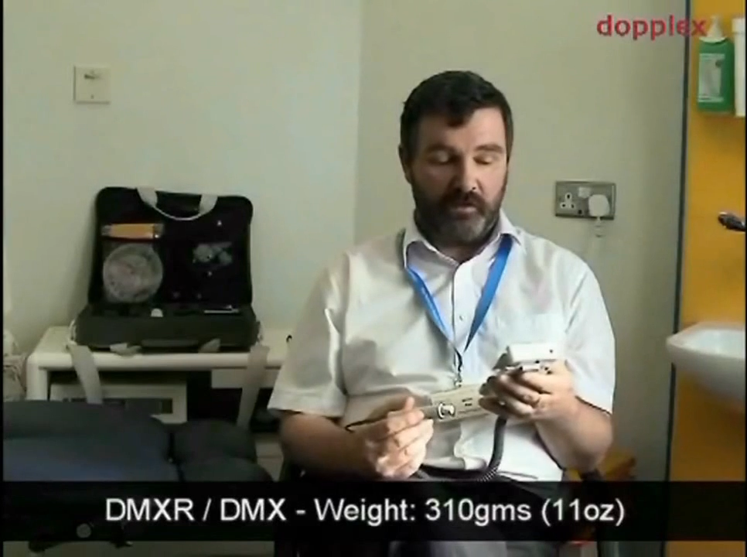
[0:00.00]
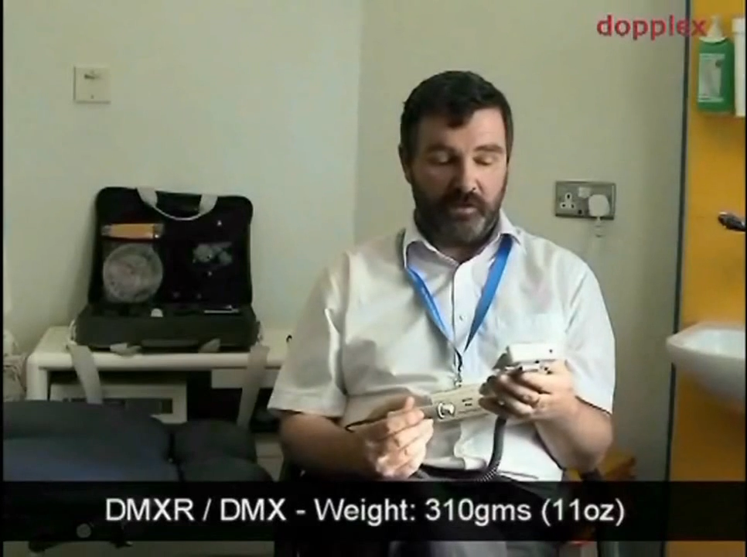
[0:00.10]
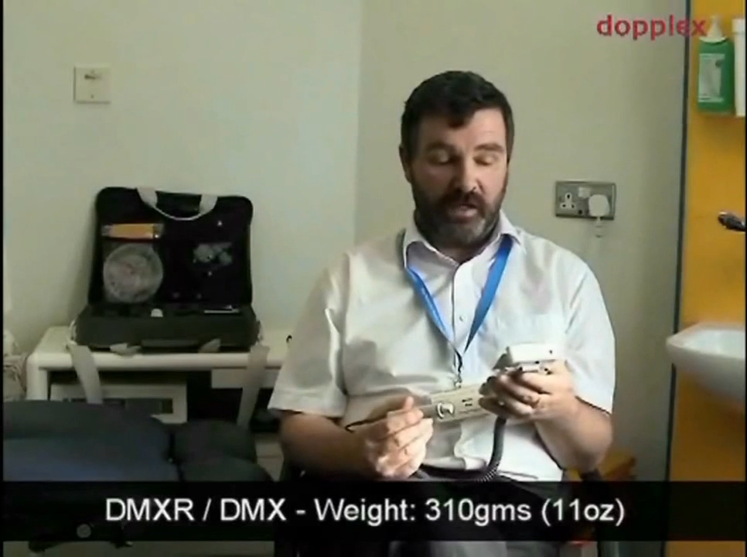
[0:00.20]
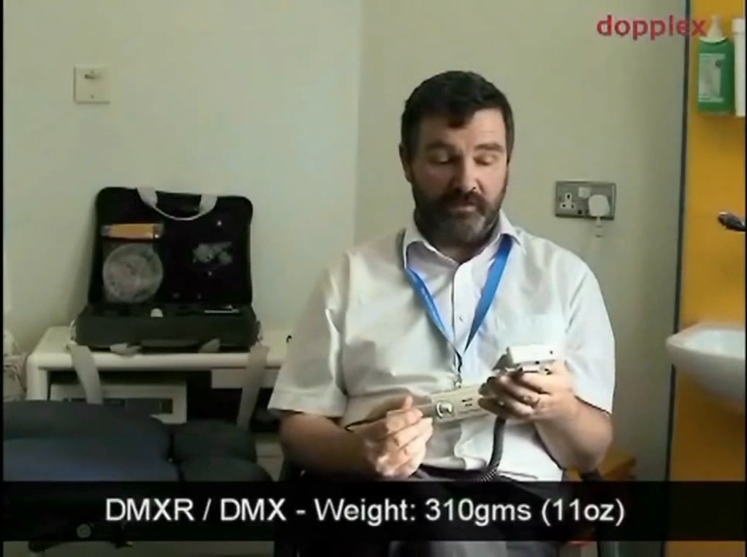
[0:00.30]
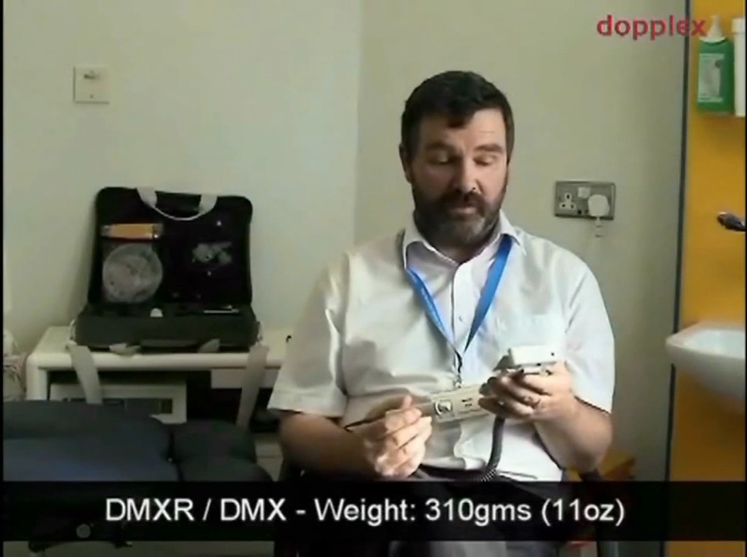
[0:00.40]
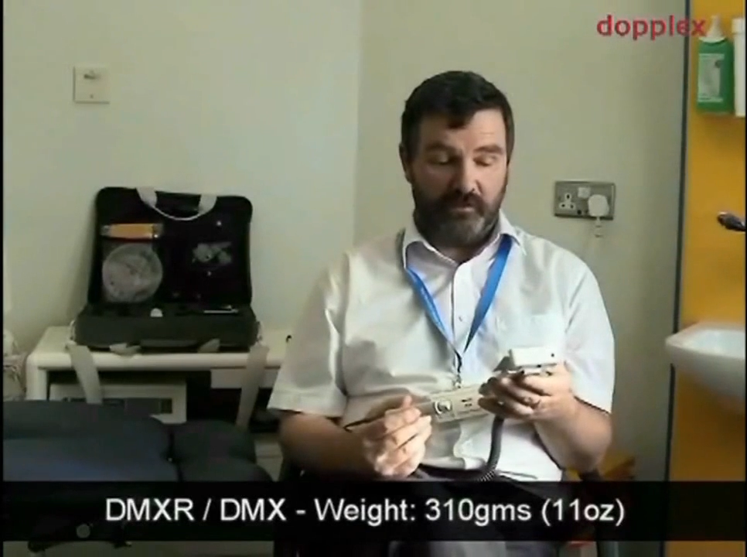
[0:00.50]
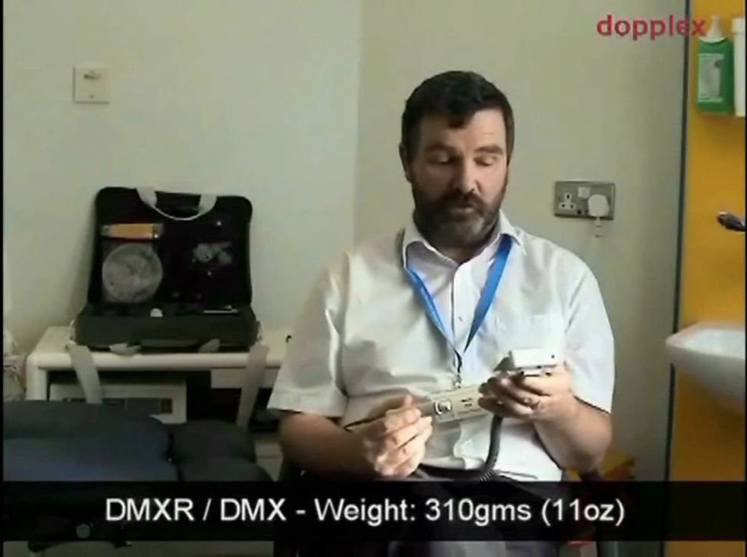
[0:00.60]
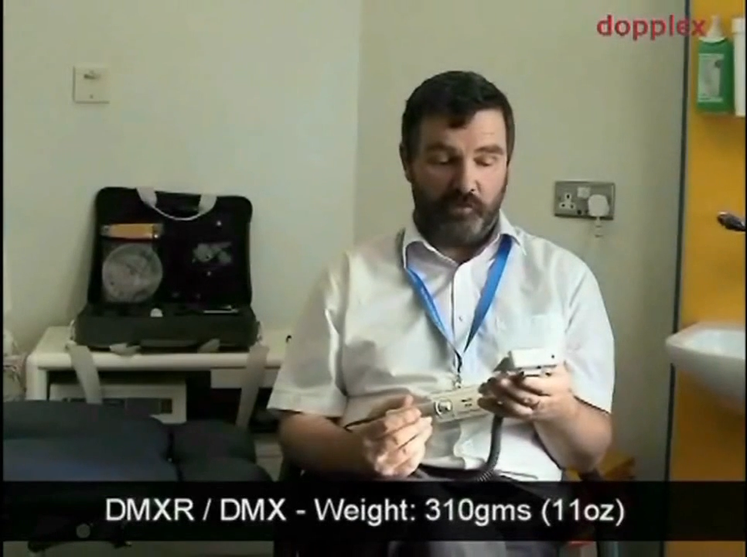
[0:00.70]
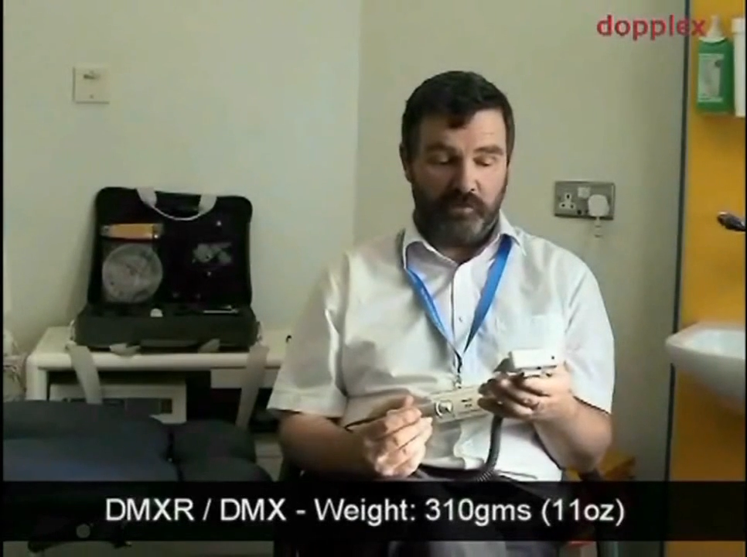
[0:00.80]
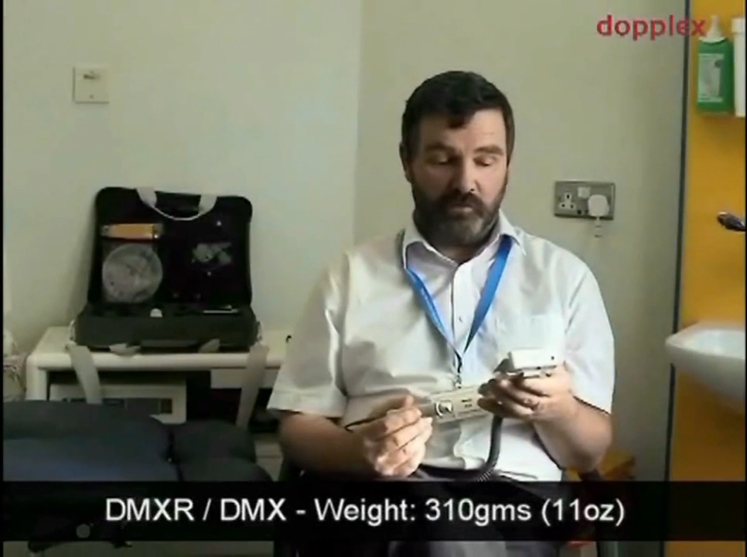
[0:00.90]
my other
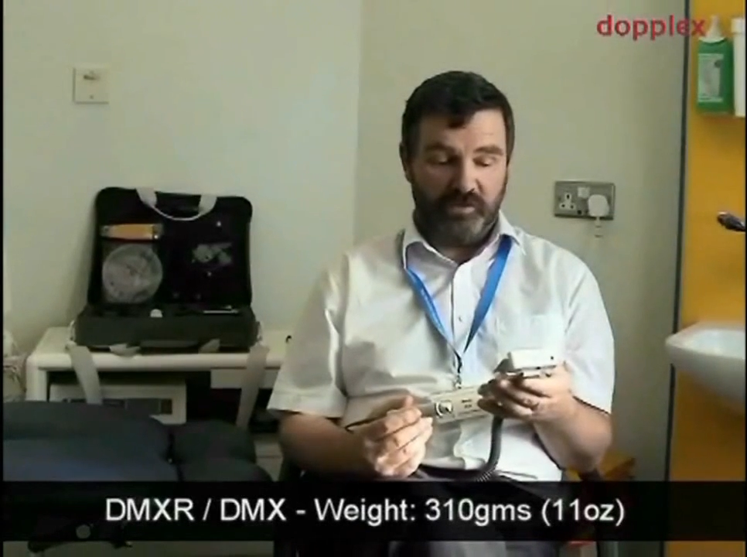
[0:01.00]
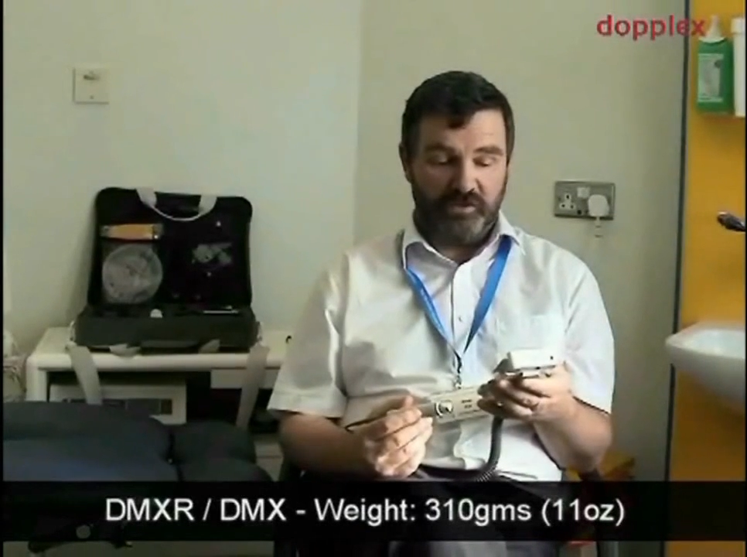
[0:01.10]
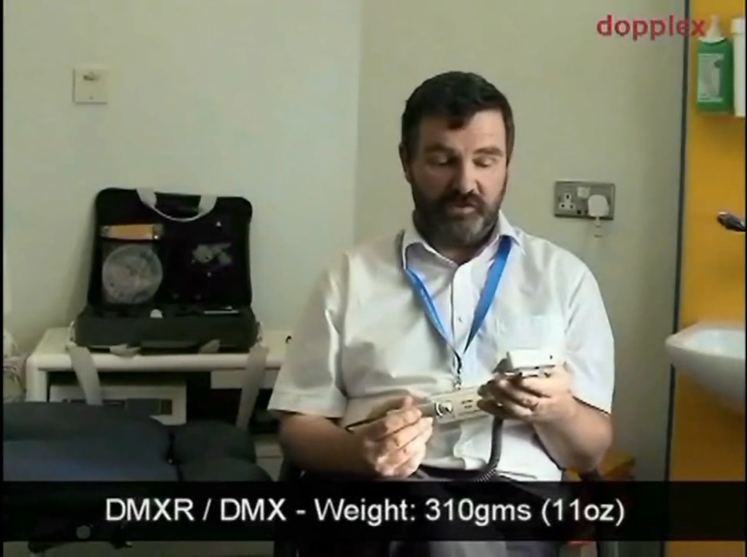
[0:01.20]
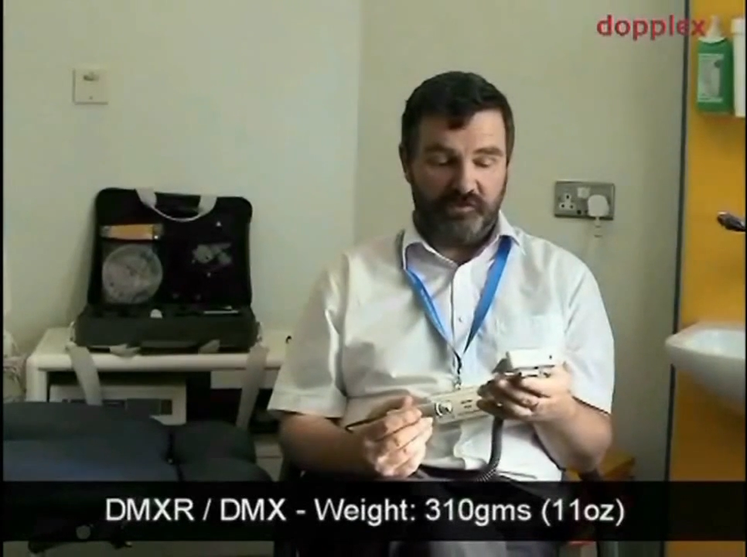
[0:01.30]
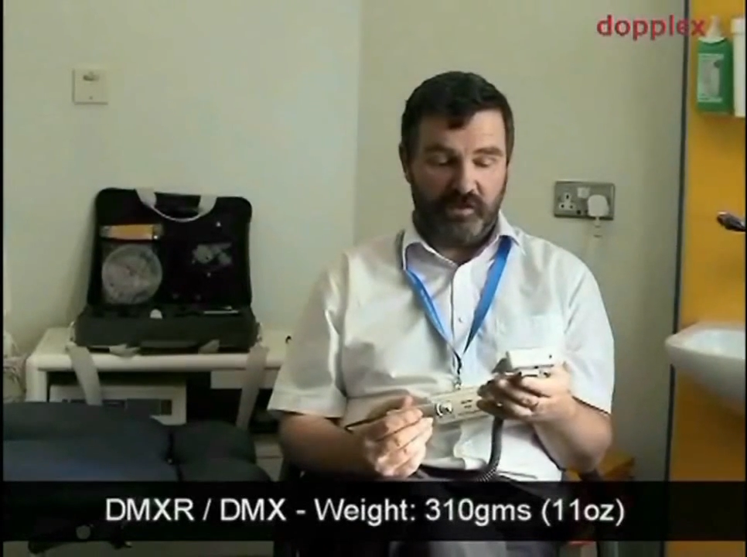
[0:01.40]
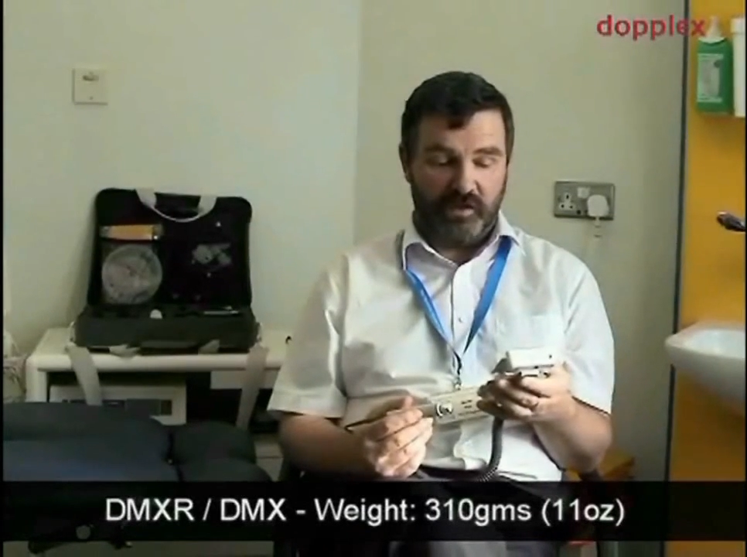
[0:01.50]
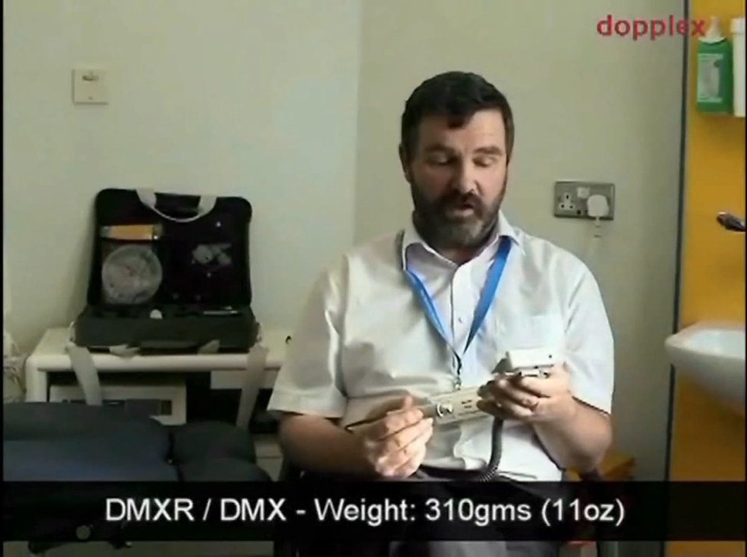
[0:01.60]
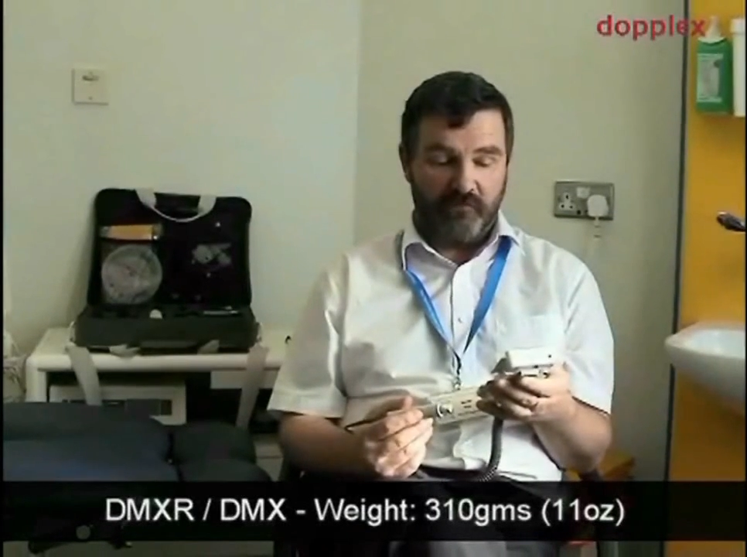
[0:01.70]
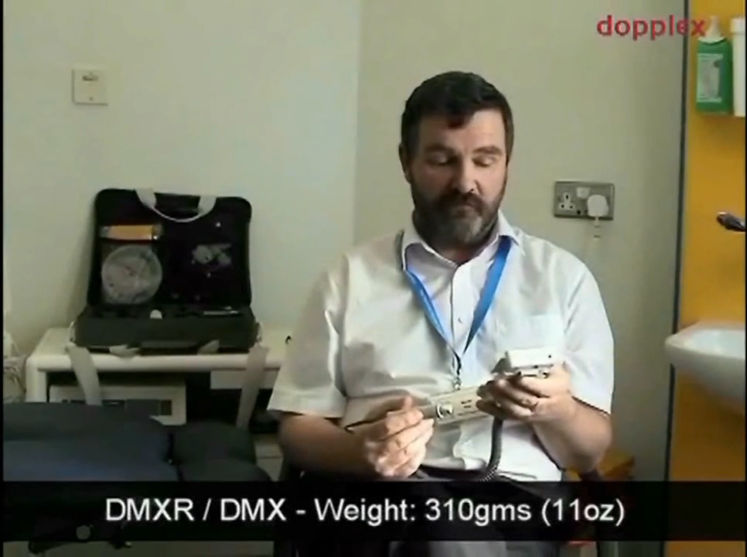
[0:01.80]
handheld Doppler, which is a,